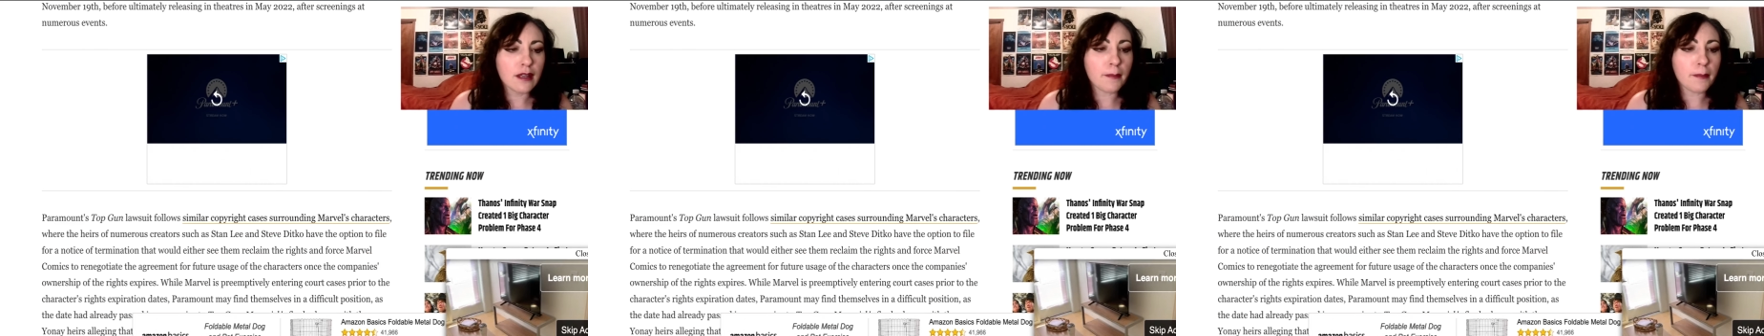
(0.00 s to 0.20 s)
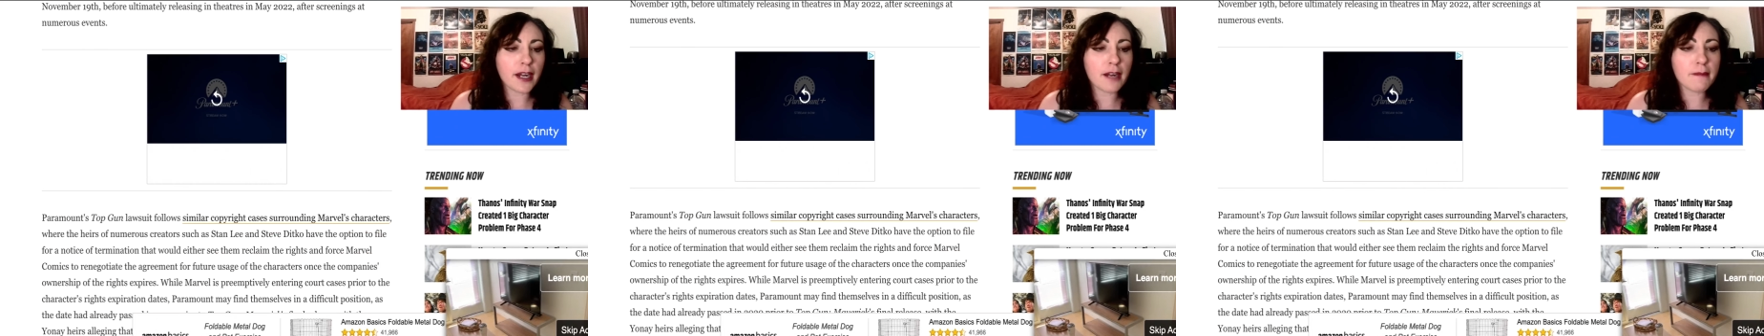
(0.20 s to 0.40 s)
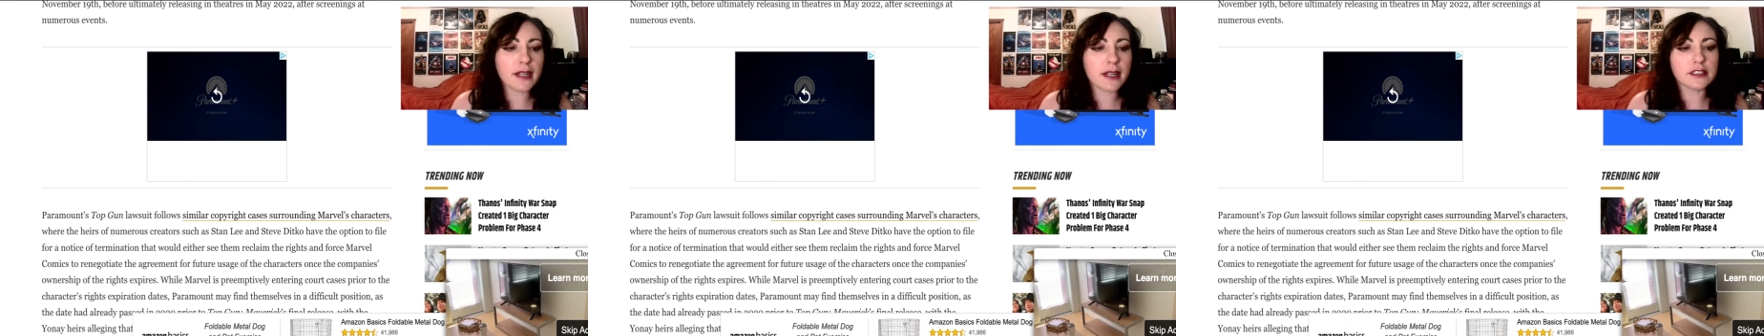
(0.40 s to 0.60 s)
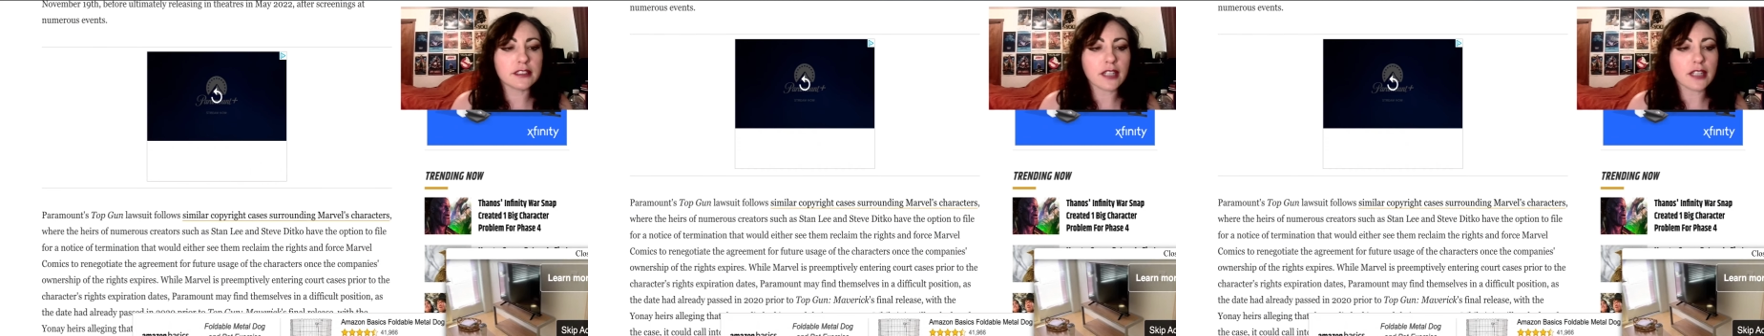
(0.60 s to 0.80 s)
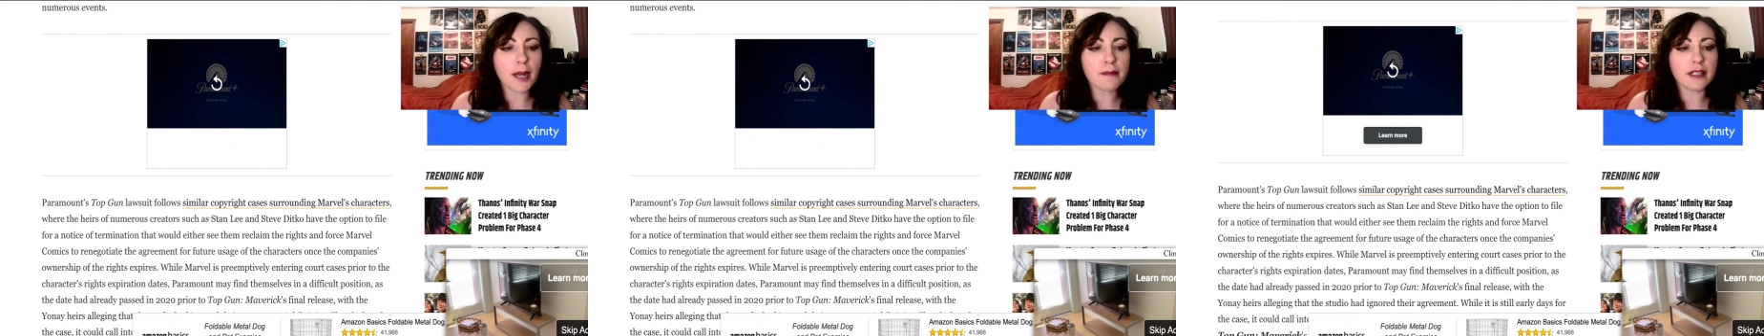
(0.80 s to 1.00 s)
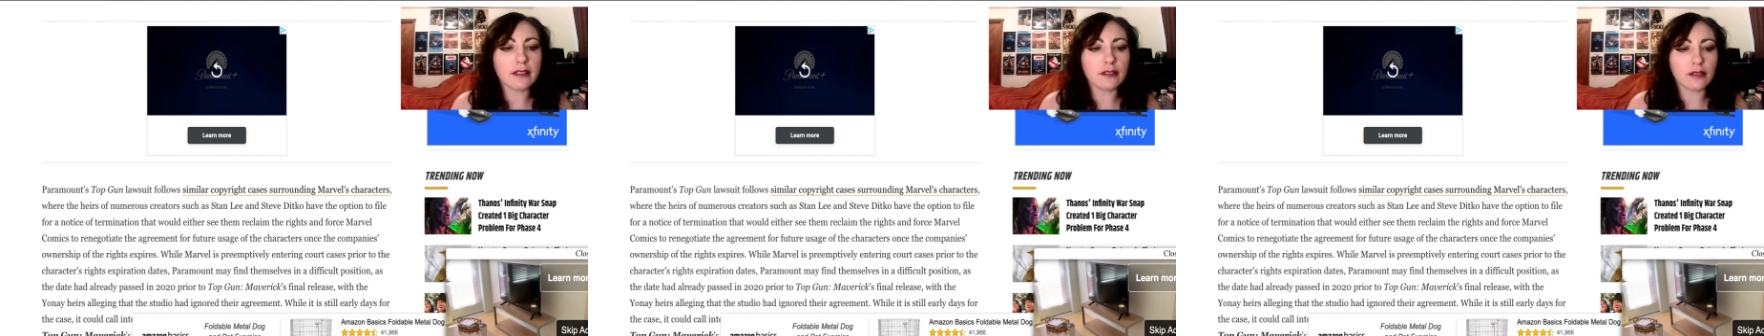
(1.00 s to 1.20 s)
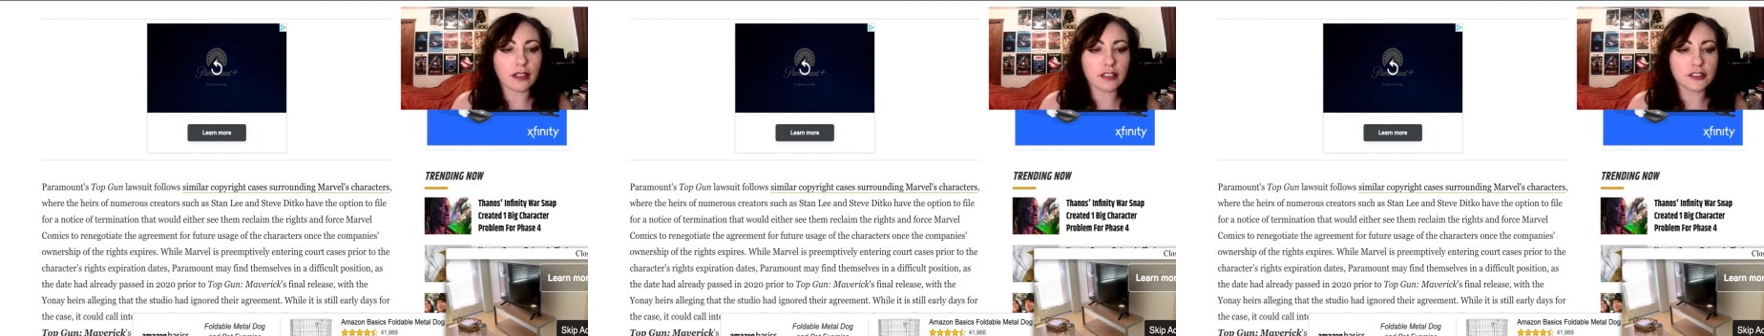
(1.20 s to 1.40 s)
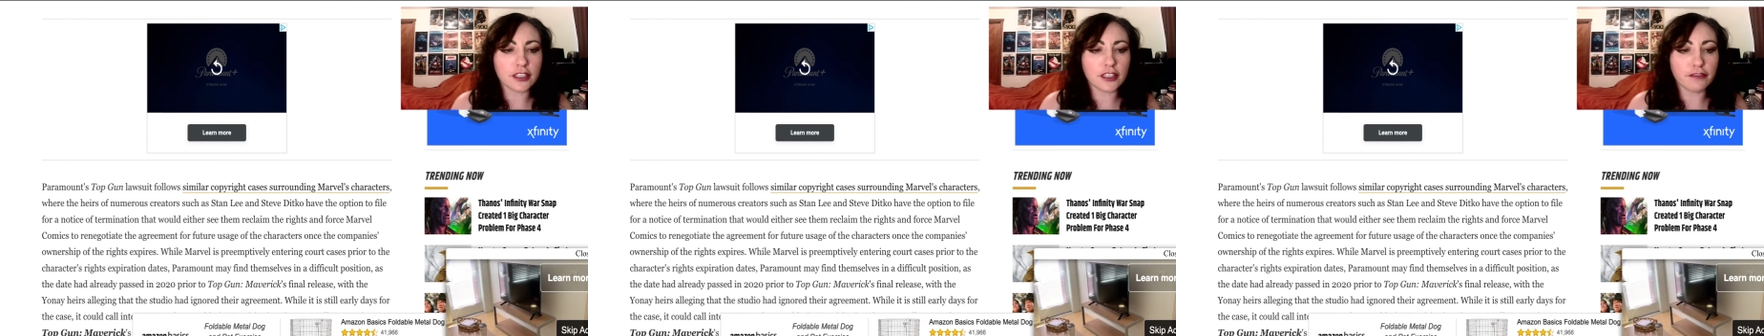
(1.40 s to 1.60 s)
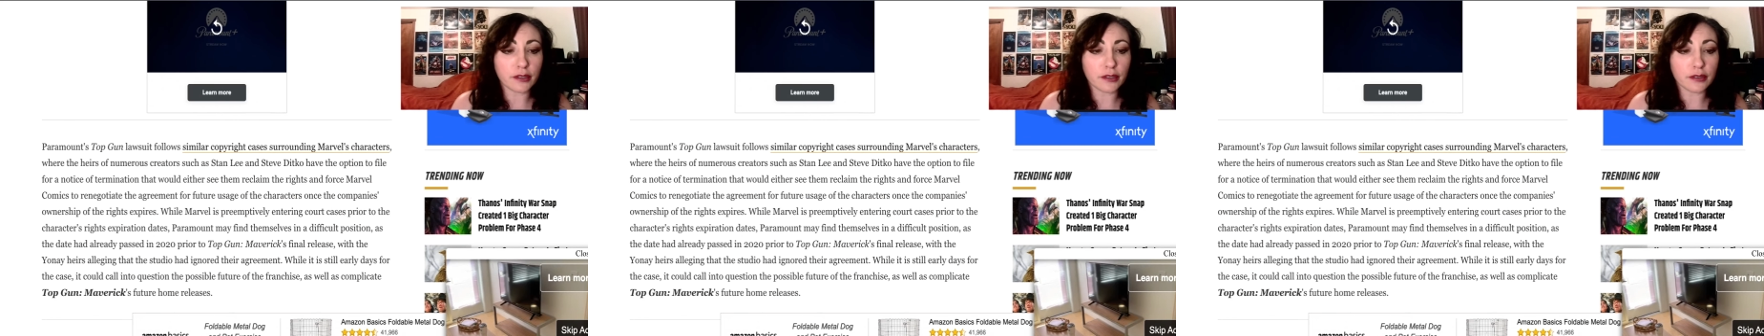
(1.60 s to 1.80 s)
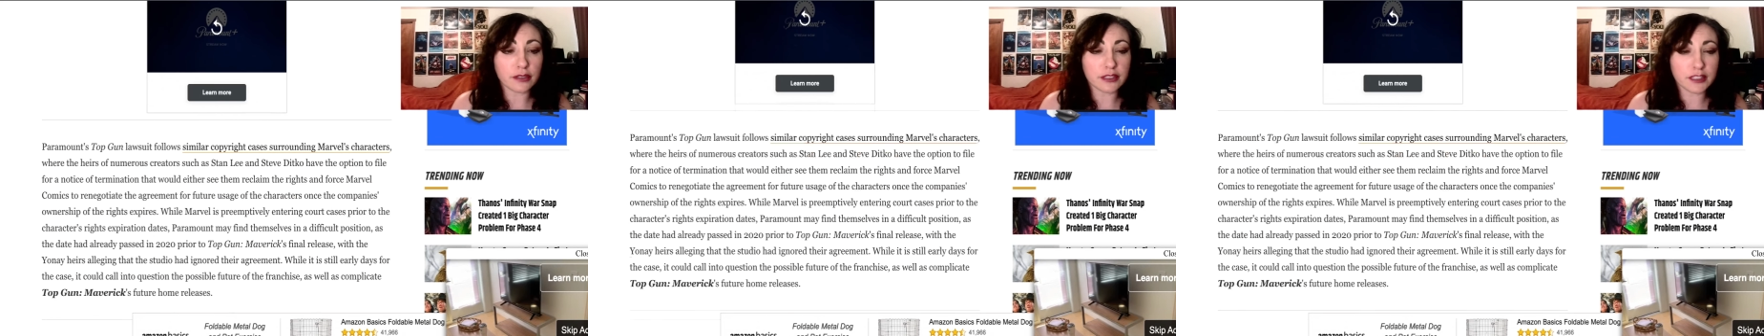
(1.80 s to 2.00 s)
Paramount's Top Gun lawsuit
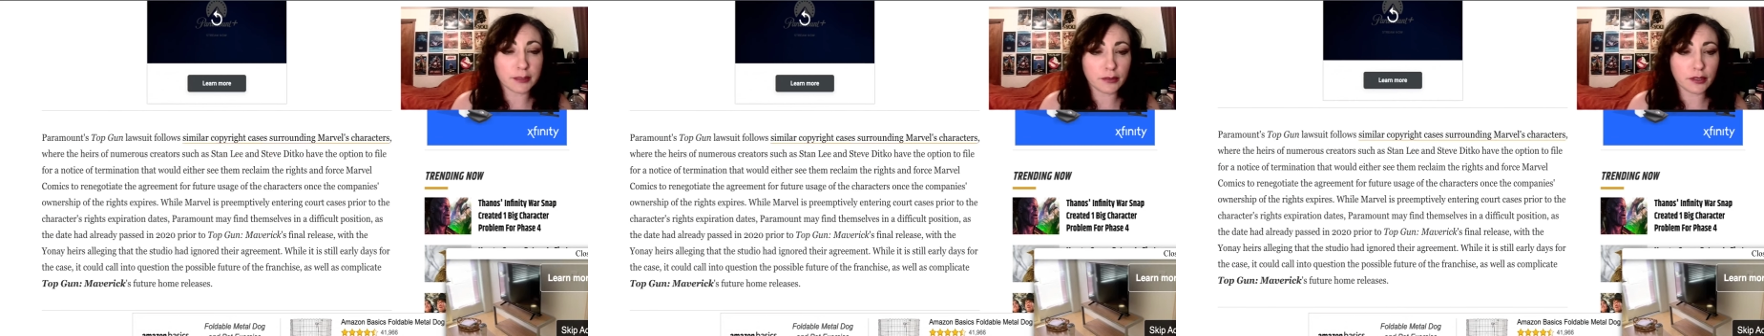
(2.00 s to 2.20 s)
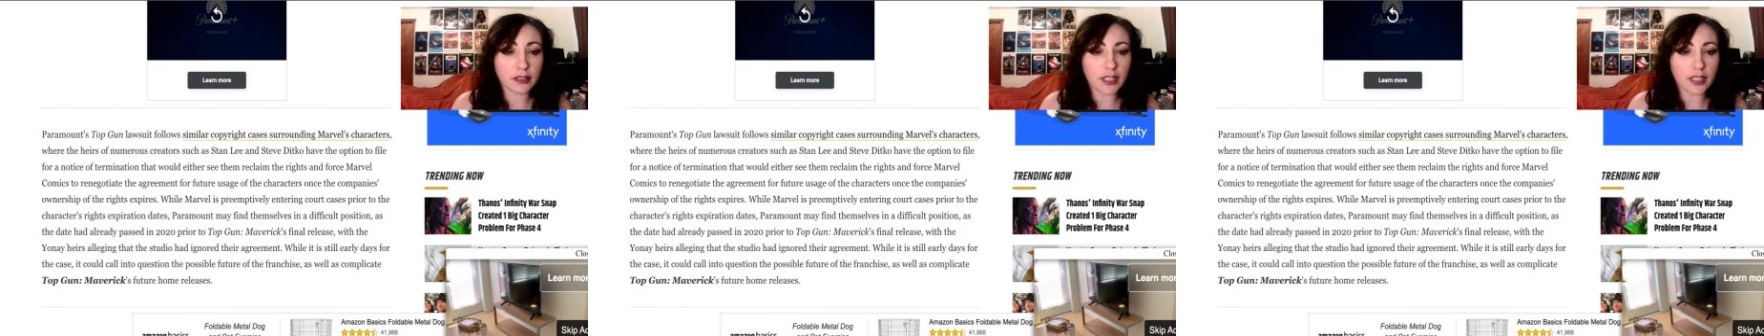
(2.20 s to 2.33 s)
follows similar